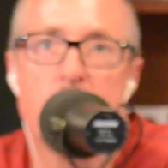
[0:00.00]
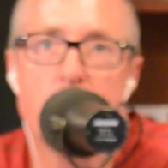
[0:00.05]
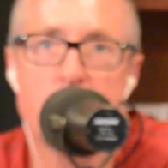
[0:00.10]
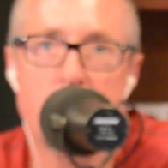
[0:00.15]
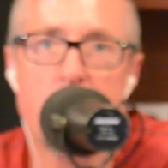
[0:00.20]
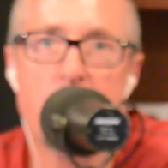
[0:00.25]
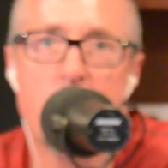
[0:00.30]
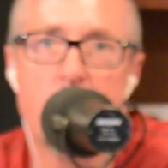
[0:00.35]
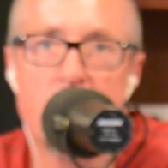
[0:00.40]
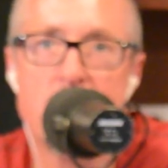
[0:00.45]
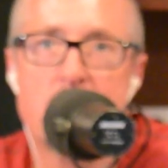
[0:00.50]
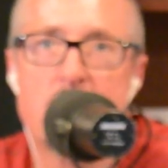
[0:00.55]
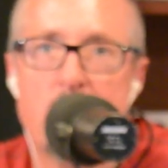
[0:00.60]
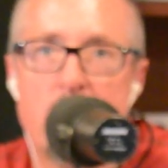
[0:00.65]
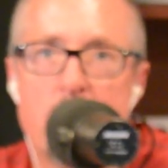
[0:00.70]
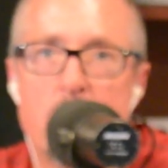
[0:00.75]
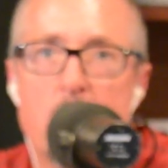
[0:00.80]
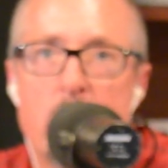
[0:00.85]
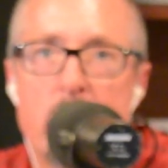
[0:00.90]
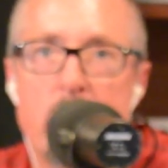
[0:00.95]
We're talking about
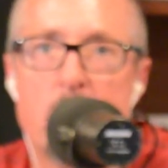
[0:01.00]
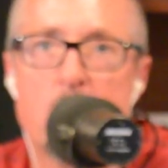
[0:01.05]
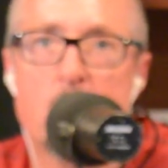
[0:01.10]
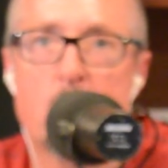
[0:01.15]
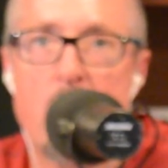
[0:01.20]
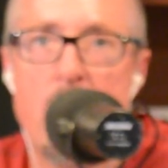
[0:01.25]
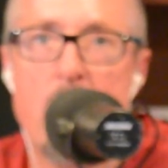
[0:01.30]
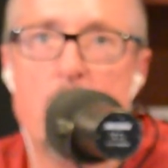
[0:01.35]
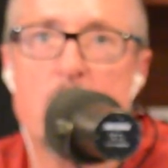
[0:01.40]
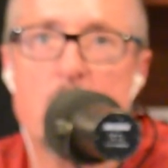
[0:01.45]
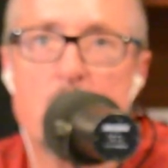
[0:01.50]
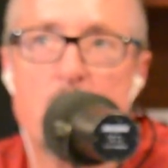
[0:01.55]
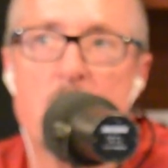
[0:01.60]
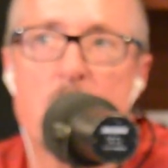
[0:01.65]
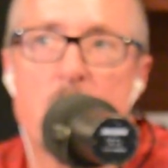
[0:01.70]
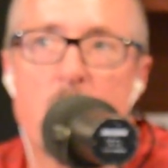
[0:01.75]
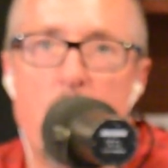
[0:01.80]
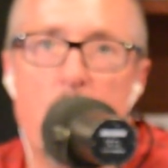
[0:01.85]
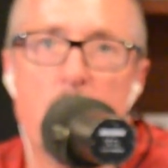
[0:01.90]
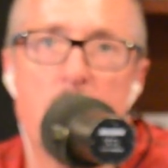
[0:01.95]
Severino's probably's been
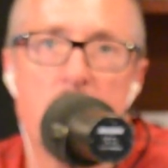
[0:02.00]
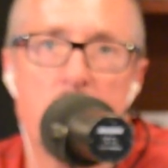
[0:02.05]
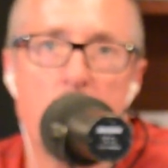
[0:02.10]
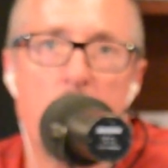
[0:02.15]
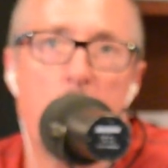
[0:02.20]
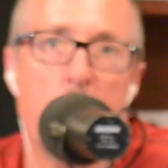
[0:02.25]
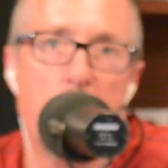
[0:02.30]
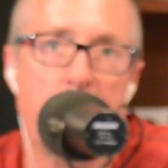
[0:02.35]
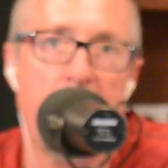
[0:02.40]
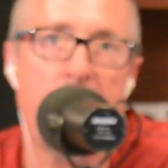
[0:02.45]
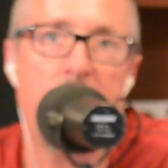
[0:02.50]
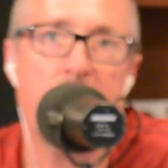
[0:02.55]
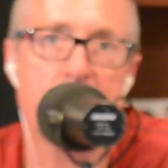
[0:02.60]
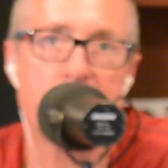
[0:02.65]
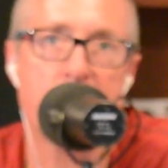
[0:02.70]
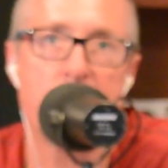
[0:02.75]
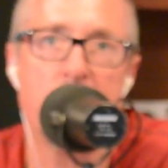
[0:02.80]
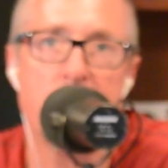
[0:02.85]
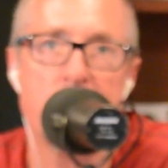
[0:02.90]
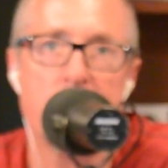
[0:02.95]
throwing low
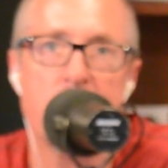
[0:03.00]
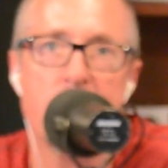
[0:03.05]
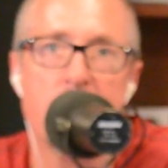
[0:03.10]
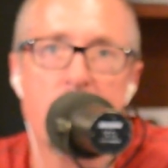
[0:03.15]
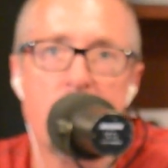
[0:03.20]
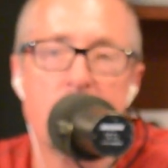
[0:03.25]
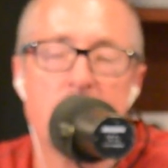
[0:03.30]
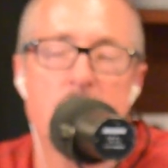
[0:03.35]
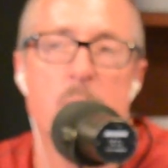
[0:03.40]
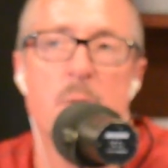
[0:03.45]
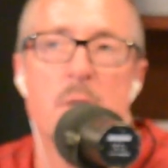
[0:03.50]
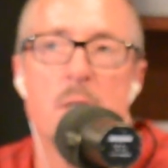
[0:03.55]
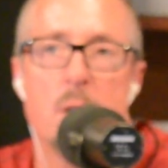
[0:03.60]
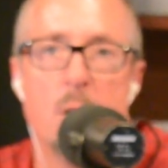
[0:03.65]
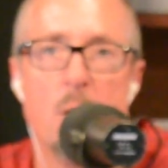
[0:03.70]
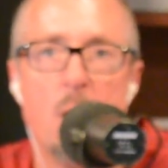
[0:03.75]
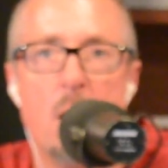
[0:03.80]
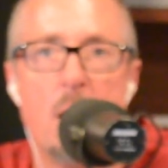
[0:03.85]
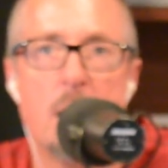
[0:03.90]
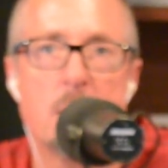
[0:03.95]
gas lately, and guys have
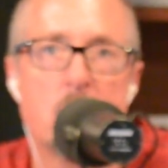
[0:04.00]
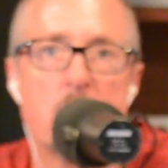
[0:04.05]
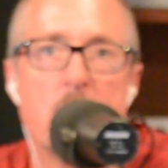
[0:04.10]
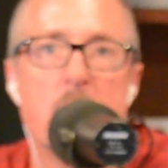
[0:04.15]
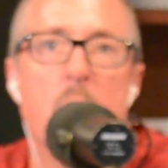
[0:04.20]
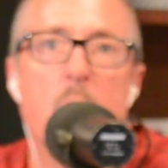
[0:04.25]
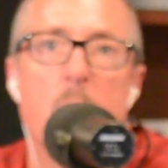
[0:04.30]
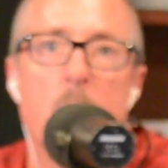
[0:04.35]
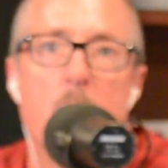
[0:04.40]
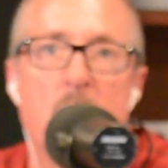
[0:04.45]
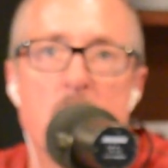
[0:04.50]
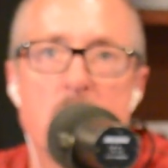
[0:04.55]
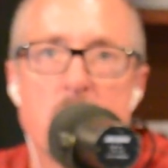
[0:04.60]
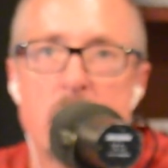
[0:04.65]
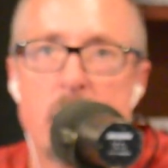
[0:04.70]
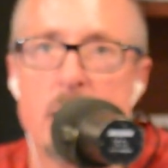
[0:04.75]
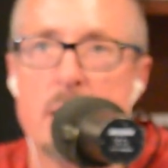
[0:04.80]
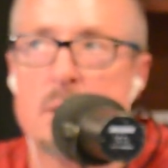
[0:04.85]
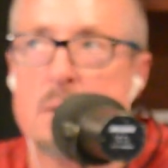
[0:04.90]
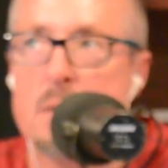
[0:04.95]
been launching home runs
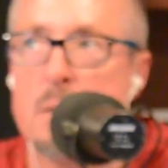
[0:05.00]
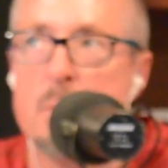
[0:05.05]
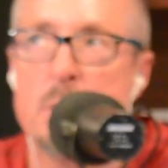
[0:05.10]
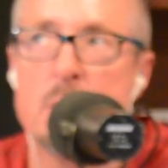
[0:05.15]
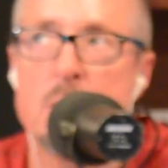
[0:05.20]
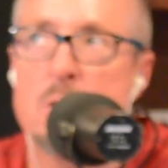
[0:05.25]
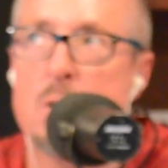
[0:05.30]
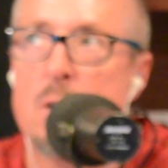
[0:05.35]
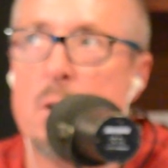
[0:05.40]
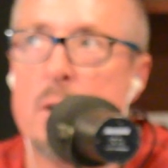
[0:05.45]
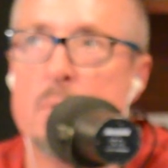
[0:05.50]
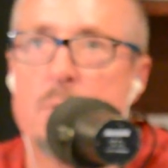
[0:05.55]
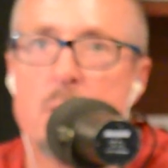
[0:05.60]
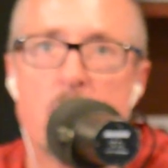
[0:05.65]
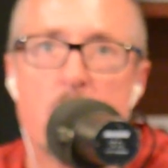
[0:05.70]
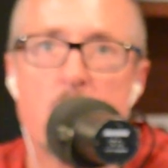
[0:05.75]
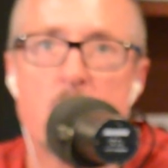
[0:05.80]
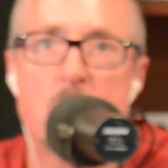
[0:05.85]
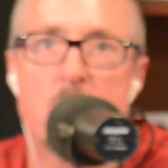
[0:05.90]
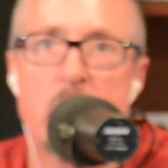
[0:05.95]
against him. And sure enough, the
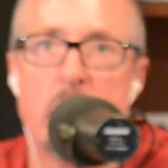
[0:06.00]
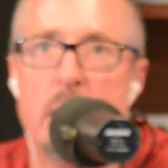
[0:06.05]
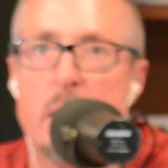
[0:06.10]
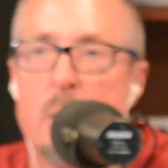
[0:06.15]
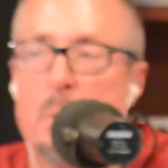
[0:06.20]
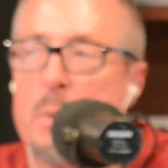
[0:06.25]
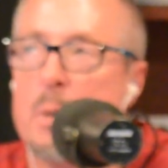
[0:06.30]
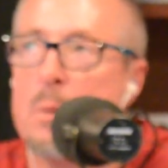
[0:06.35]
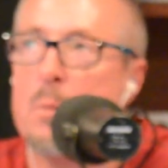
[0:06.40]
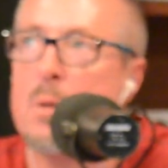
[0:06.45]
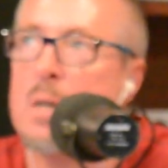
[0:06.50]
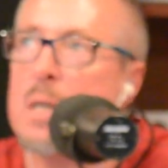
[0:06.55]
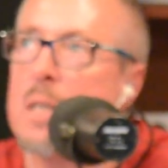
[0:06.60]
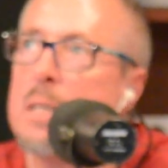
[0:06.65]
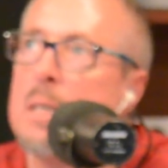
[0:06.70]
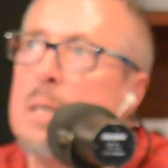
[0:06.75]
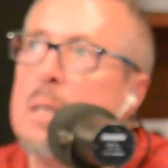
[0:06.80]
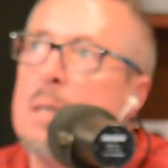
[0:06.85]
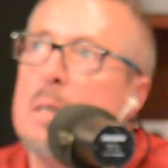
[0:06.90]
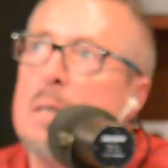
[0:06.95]
first guy up hit
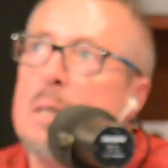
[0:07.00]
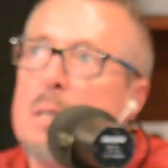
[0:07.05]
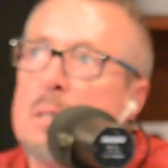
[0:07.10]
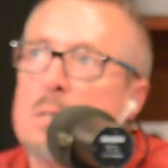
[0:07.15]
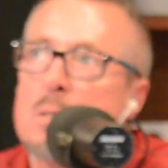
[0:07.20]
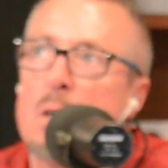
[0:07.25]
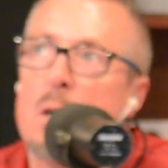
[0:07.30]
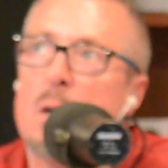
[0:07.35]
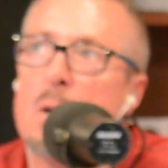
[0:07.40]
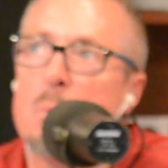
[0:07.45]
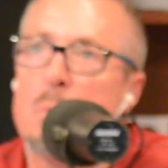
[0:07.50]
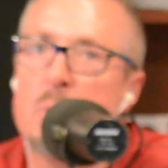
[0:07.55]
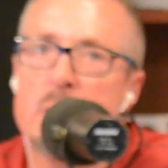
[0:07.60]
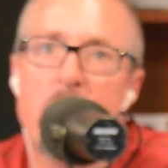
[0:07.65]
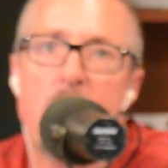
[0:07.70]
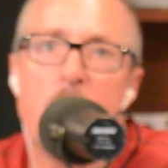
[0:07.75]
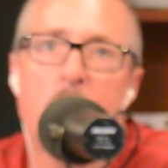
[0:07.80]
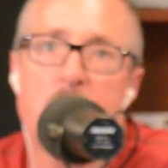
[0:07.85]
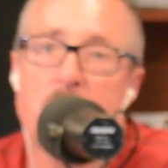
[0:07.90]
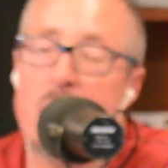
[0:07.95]
one. So, but
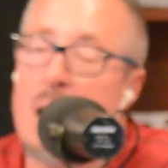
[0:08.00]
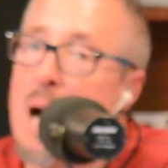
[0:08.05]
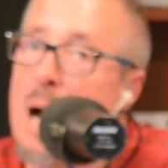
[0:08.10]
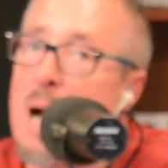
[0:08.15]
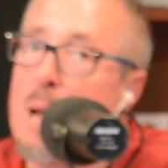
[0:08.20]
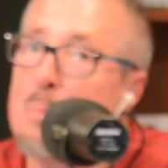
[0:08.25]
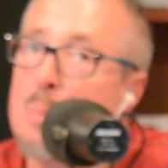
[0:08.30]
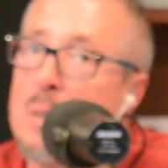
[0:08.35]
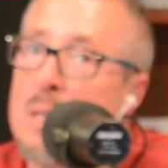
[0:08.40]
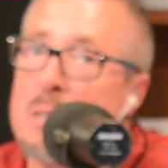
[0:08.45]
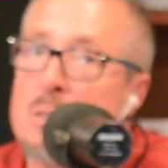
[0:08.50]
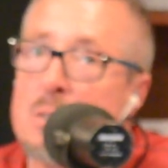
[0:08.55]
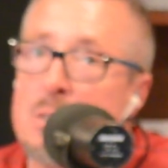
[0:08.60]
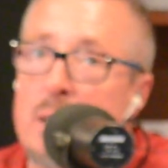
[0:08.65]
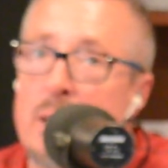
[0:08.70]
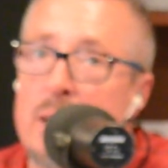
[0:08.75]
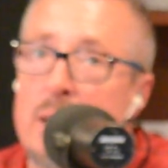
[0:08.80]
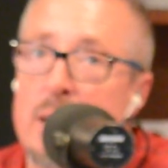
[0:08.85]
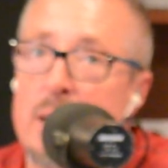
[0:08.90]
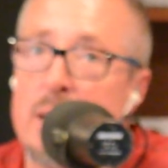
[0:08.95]
that was a high pitch
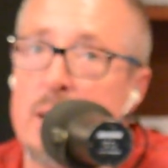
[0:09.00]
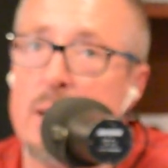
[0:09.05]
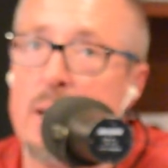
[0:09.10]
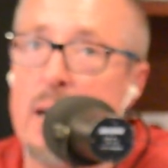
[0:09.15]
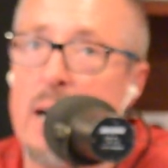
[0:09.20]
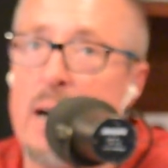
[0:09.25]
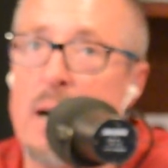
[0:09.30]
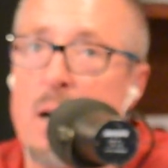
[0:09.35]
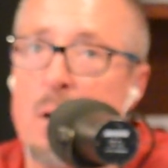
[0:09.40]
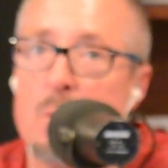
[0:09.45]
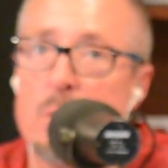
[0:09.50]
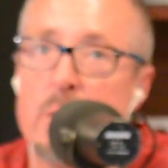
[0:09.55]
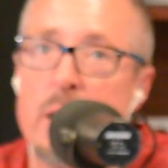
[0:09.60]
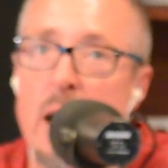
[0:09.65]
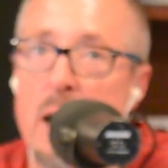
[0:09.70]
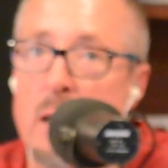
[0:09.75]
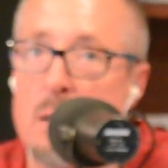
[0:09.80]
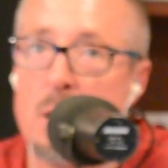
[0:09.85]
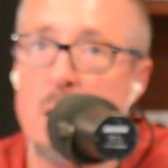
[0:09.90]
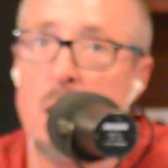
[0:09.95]
that he hit out,
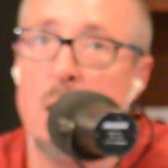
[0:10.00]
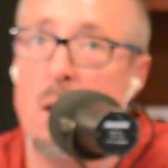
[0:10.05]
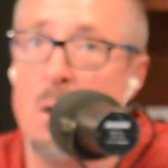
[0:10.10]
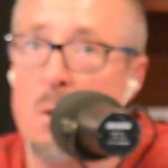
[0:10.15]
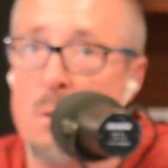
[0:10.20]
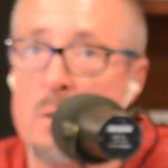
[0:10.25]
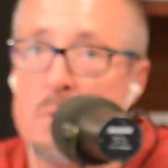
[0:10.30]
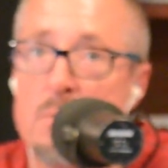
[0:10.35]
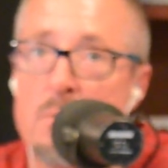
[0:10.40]
not low and